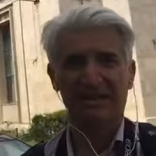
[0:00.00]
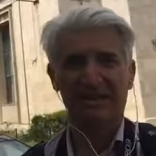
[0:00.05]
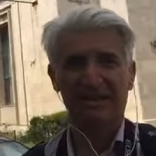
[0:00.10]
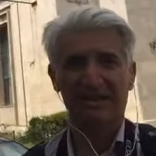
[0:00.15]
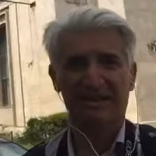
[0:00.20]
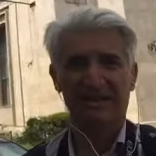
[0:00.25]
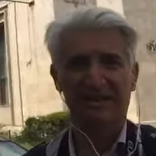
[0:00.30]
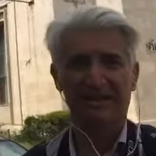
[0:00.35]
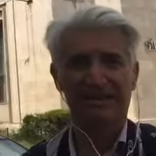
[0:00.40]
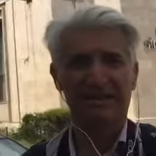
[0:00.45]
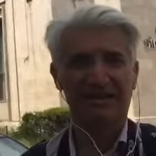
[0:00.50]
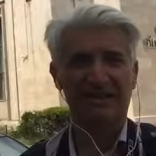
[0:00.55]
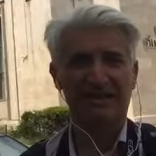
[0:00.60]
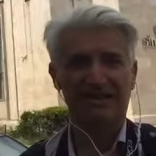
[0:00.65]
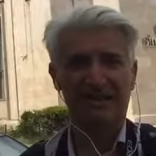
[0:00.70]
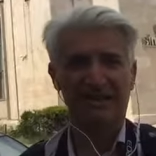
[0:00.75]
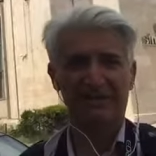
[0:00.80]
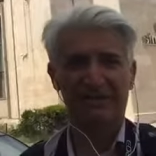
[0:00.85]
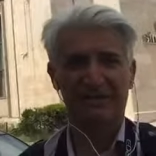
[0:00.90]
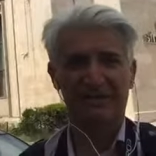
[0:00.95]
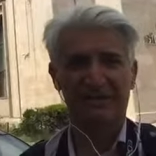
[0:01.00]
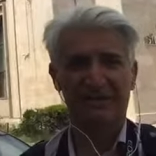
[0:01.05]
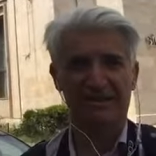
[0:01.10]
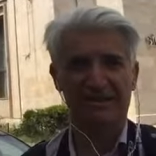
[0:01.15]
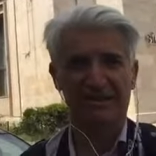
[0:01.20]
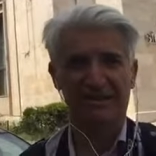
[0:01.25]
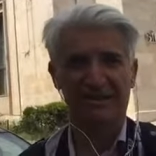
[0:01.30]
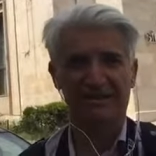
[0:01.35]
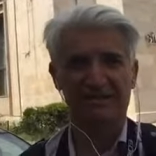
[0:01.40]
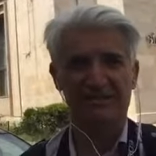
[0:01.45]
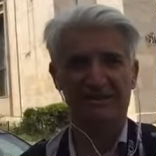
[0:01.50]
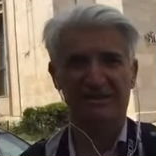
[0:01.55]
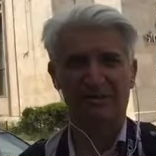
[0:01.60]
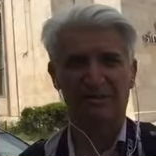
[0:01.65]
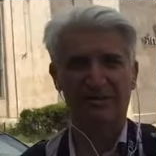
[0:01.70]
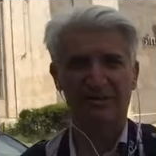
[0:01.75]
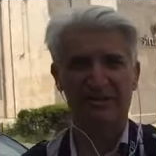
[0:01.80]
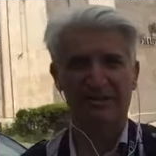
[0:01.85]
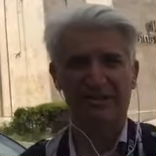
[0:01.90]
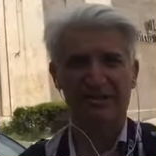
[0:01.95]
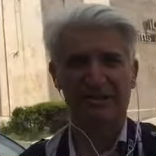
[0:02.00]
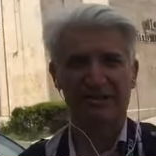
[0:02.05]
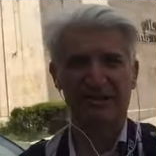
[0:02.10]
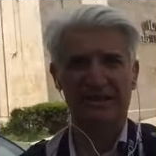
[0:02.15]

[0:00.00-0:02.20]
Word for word: under King Carol II, we call it the